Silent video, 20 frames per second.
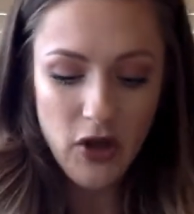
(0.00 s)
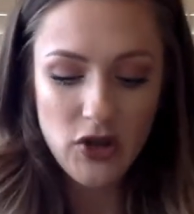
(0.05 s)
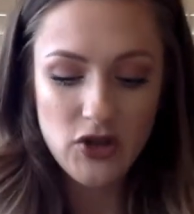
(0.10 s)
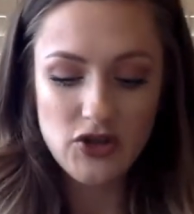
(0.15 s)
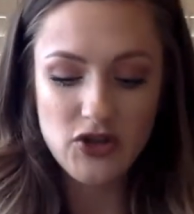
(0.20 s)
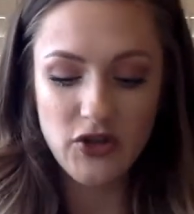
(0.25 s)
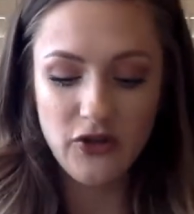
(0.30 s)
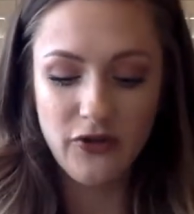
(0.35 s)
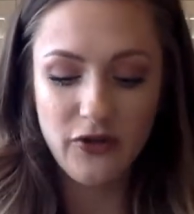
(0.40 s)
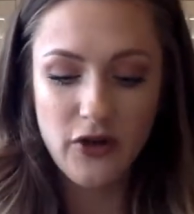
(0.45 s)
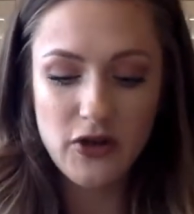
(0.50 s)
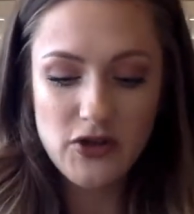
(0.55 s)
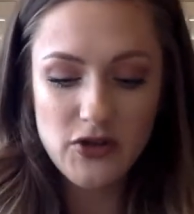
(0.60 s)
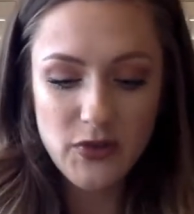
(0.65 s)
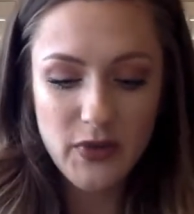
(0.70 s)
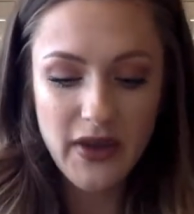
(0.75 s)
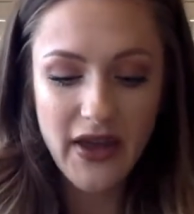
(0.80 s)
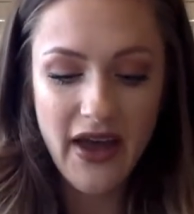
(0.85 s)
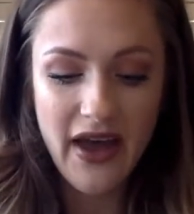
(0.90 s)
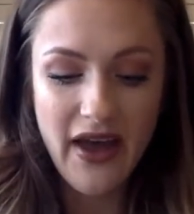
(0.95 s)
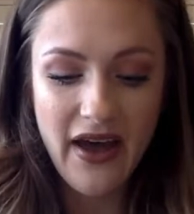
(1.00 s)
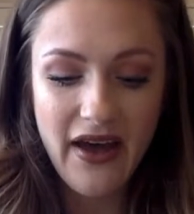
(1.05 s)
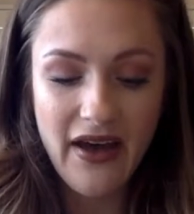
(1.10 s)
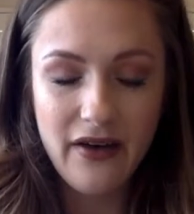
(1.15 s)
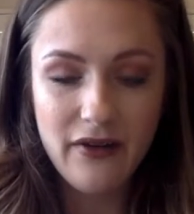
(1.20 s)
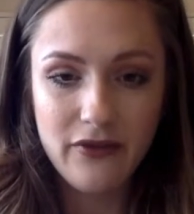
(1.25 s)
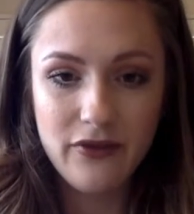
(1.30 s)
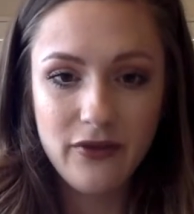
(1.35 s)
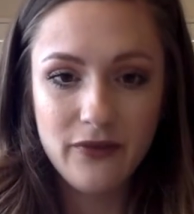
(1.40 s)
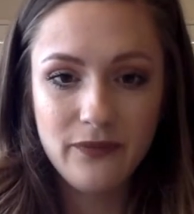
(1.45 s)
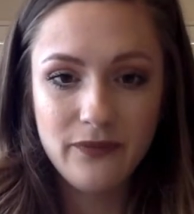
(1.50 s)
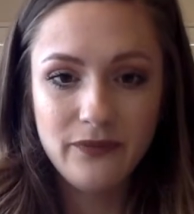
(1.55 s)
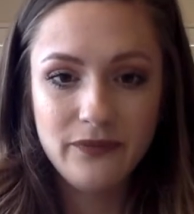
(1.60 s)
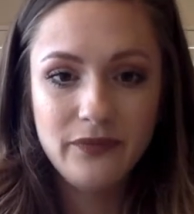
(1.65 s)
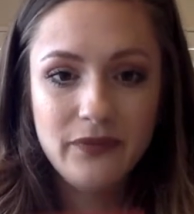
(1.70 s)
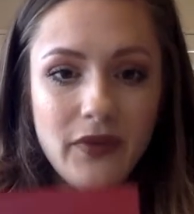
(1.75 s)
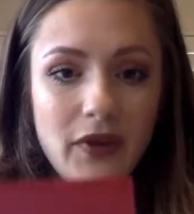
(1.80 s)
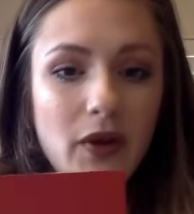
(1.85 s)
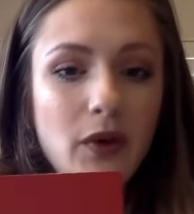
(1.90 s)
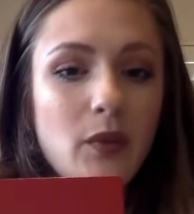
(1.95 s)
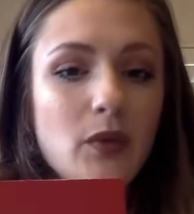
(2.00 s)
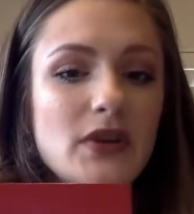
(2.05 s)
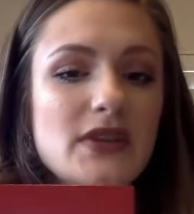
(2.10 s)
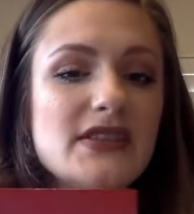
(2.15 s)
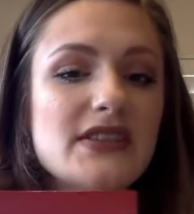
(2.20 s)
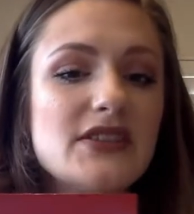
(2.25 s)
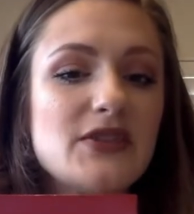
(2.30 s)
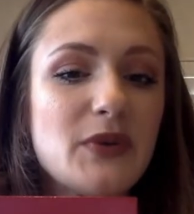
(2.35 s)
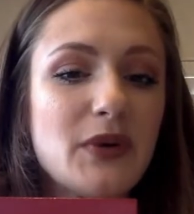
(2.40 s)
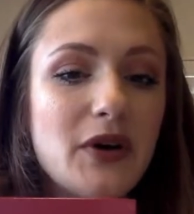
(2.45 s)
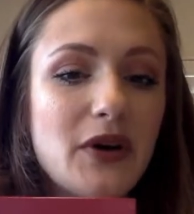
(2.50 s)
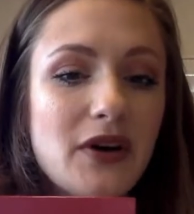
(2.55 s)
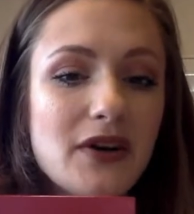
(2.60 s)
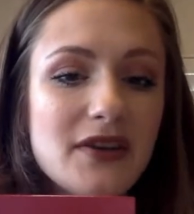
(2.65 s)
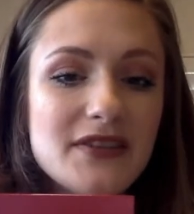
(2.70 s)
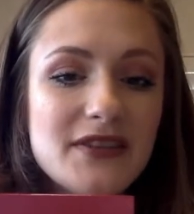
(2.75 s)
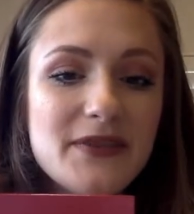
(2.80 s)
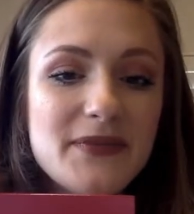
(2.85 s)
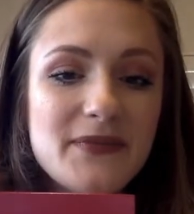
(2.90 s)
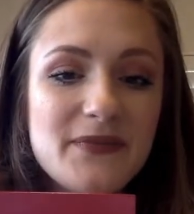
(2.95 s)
So first we have, what is this one called?